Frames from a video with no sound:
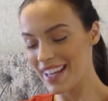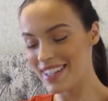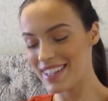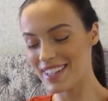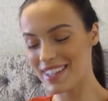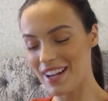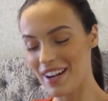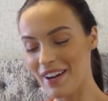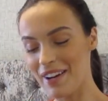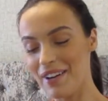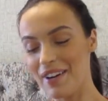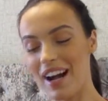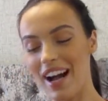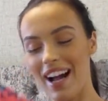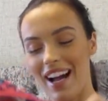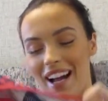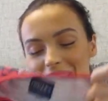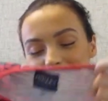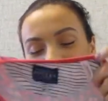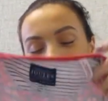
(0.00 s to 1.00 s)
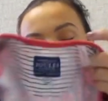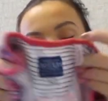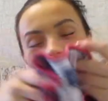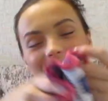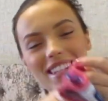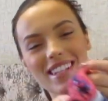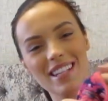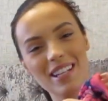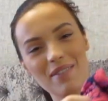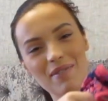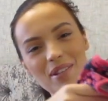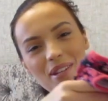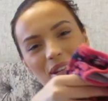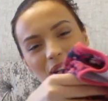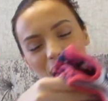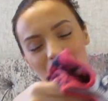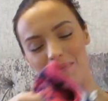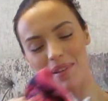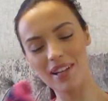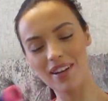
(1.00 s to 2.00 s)
So I pack a sleep
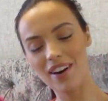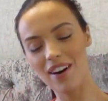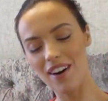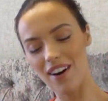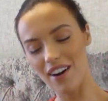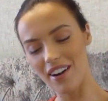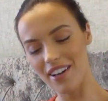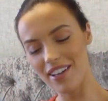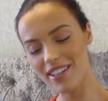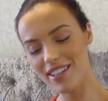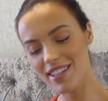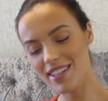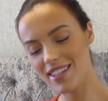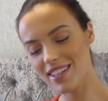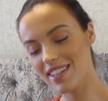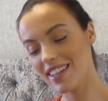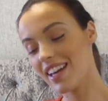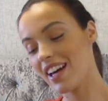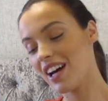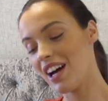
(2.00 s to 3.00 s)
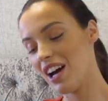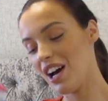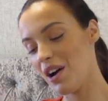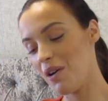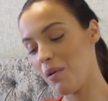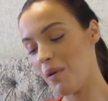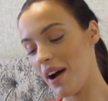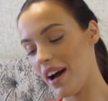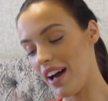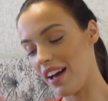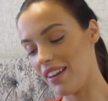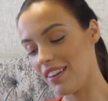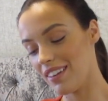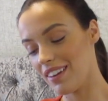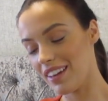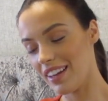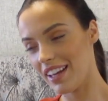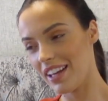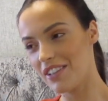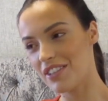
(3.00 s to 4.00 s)
suit because,
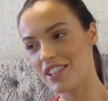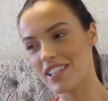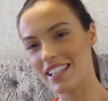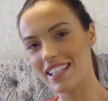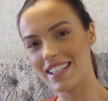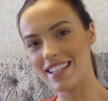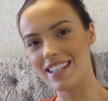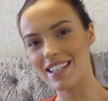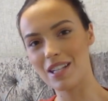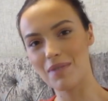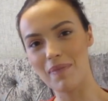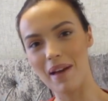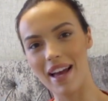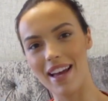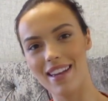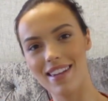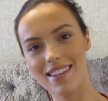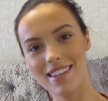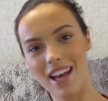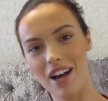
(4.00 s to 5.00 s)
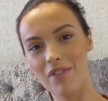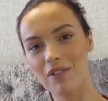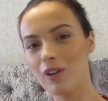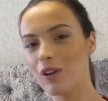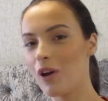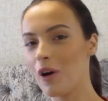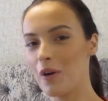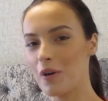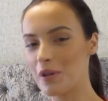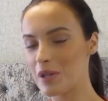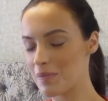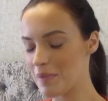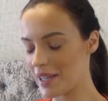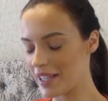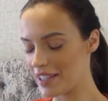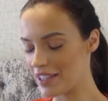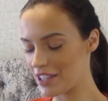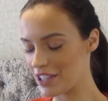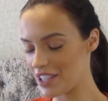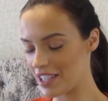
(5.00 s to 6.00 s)
well, if she needs a spare set of clothes
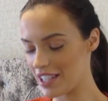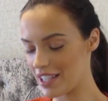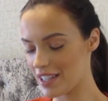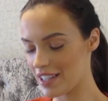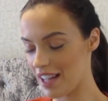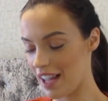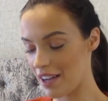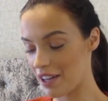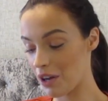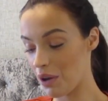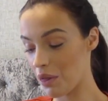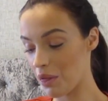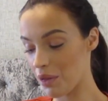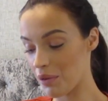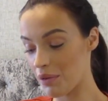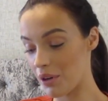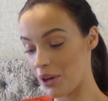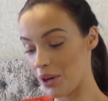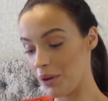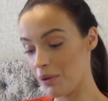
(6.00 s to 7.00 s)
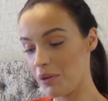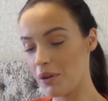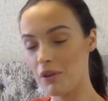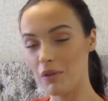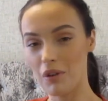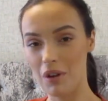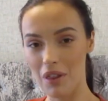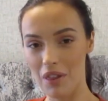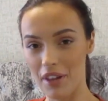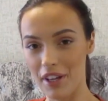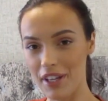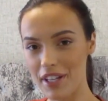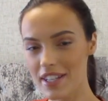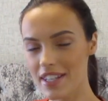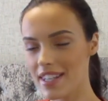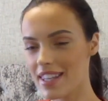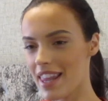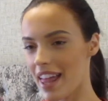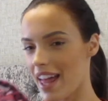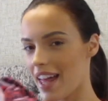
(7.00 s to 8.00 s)
because she's like gone through her
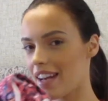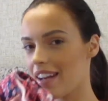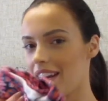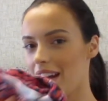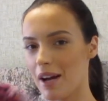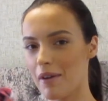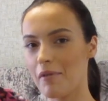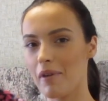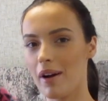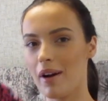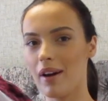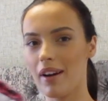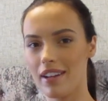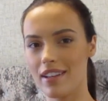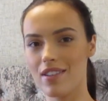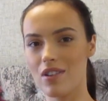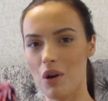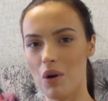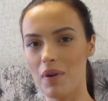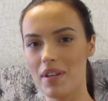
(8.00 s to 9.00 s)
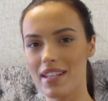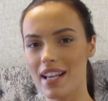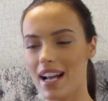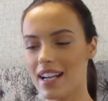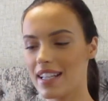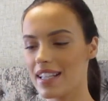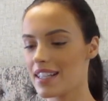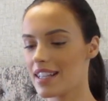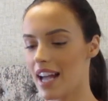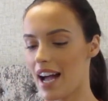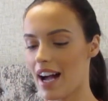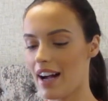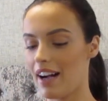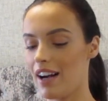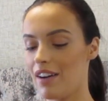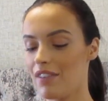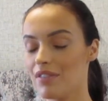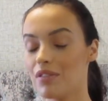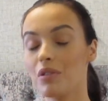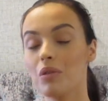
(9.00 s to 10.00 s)
others, then it's always handy to
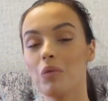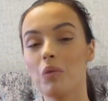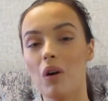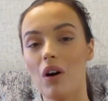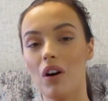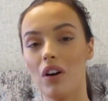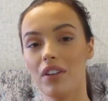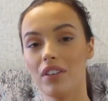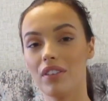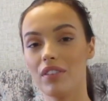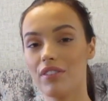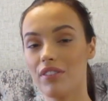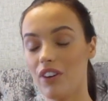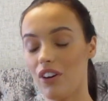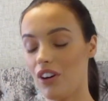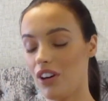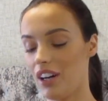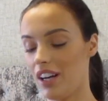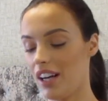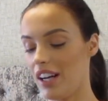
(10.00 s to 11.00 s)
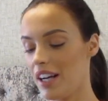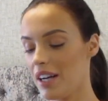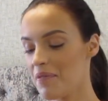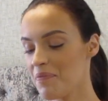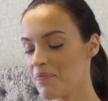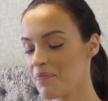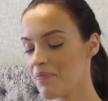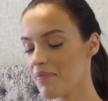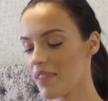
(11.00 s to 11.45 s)
have one for her.